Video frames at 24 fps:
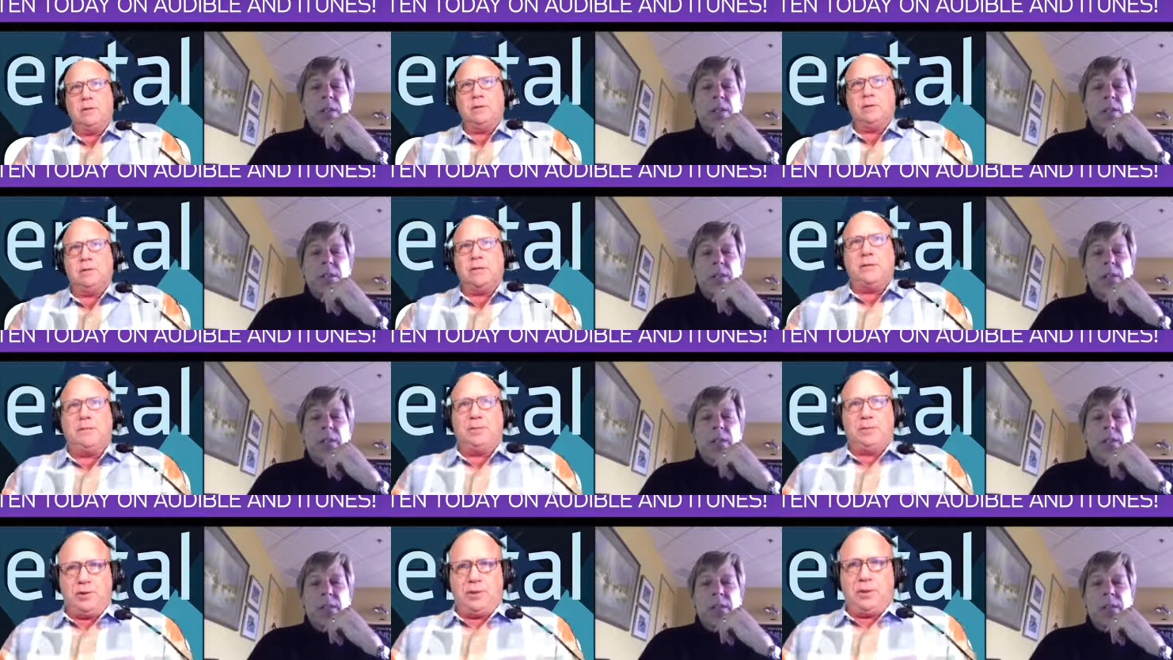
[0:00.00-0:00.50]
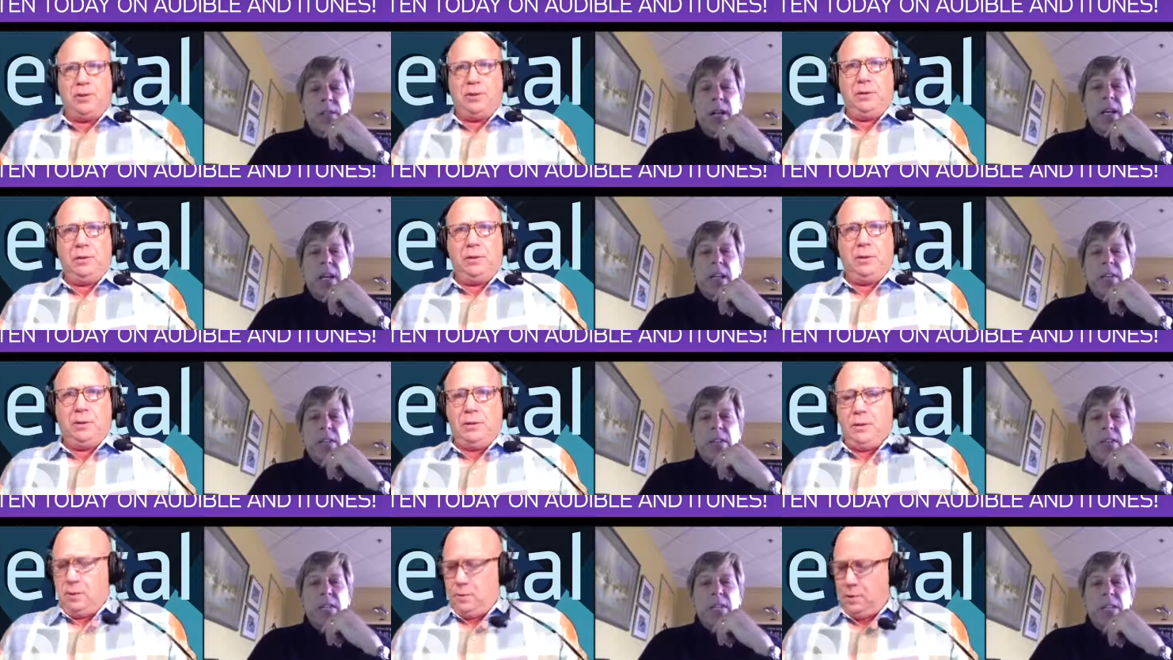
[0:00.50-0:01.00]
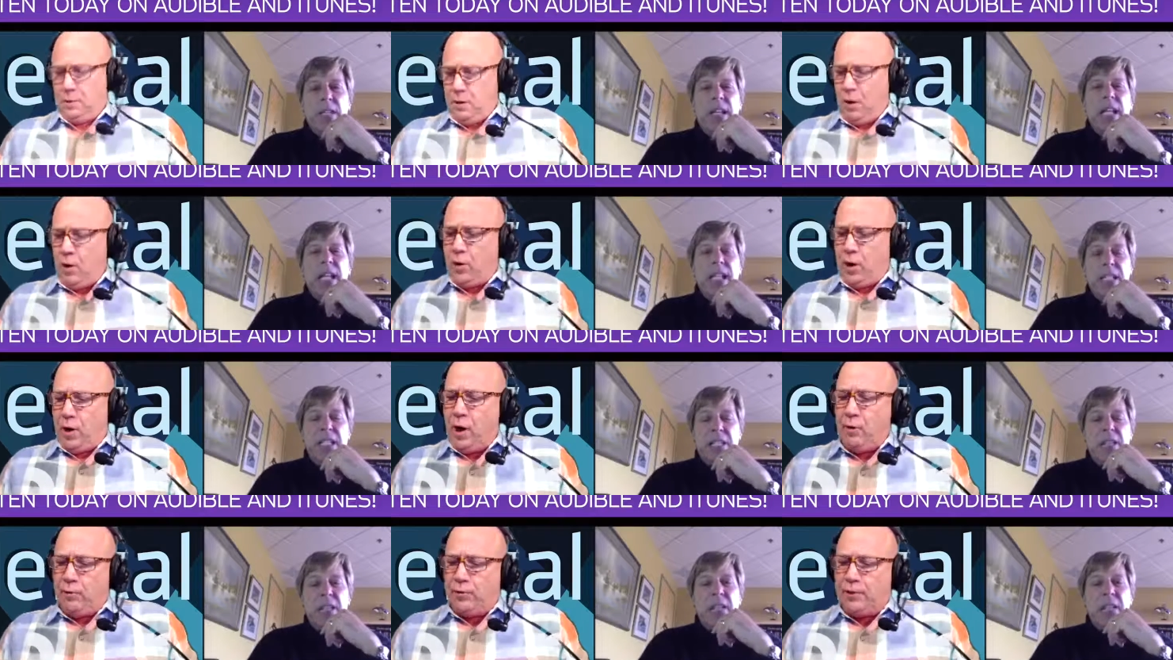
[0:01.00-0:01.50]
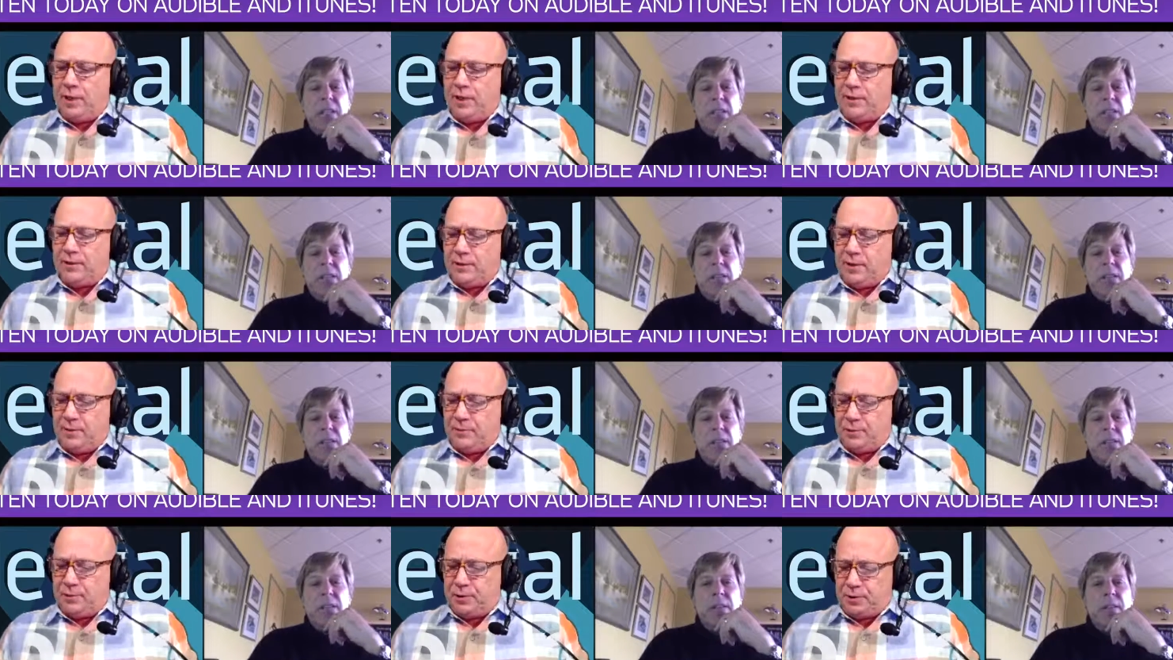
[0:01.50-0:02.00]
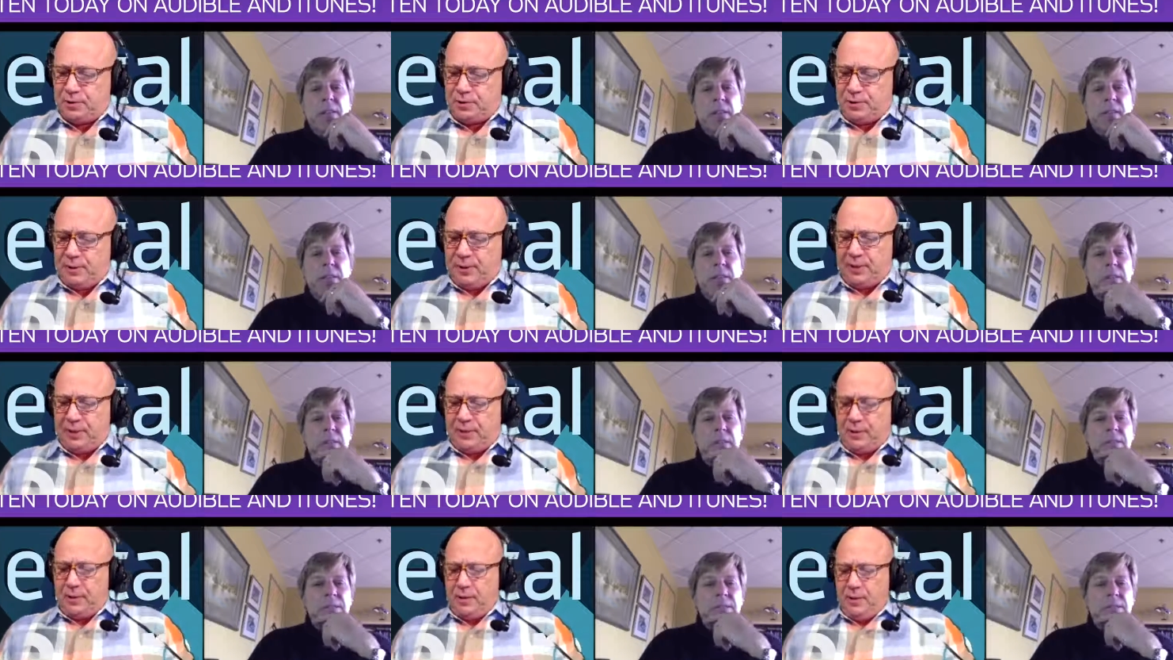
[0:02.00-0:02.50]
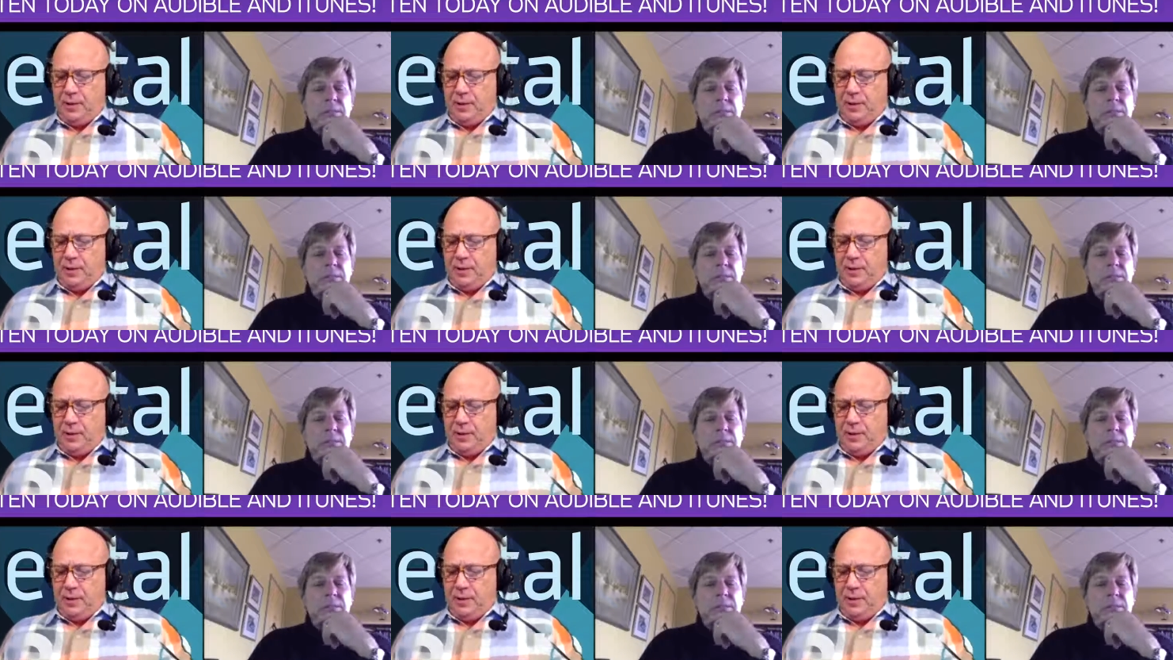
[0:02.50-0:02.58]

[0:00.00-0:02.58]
Speaker 1: temperature? Yeah. Okay. Heat. Yeah, temperature, heat.